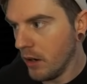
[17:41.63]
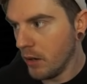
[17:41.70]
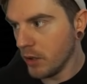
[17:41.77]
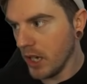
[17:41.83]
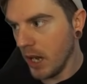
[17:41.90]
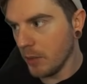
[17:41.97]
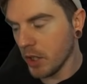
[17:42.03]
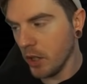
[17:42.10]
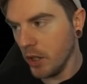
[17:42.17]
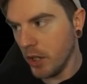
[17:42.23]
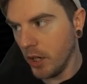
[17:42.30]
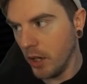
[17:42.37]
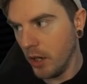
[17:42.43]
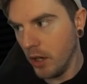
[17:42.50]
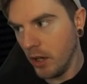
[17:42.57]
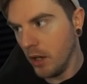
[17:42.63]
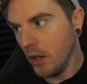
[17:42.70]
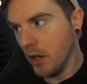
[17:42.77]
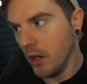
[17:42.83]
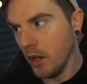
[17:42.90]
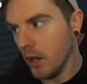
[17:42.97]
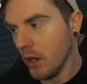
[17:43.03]
No snaps, good.
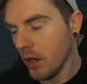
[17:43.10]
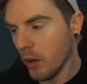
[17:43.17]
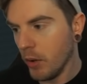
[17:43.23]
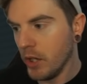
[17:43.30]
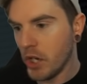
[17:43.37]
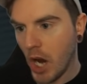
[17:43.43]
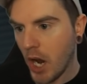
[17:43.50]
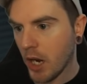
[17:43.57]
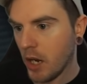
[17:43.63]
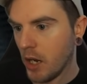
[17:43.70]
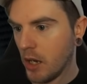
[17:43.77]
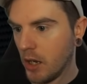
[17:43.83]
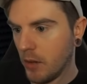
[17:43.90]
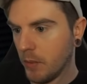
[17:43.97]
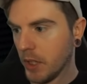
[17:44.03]
Queen-jack,